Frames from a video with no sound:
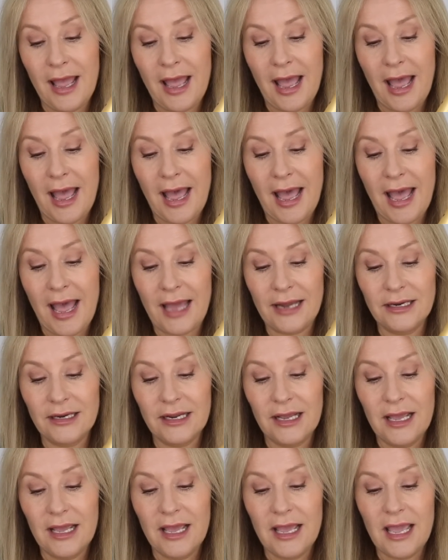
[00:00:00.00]
And
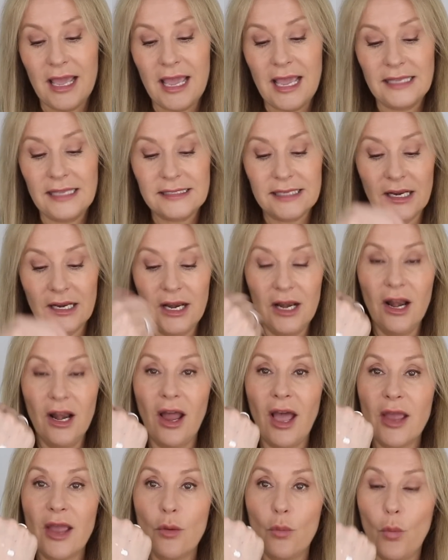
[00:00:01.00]
it's a
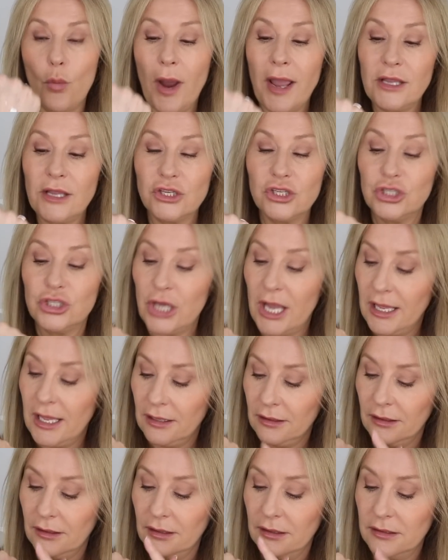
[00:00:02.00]
lightweight
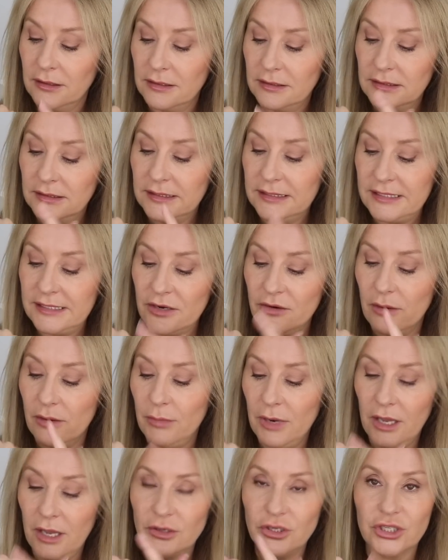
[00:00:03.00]
gel serum
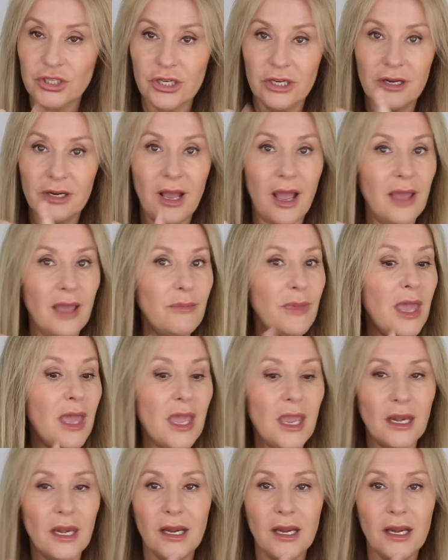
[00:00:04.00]
lotion. I mean,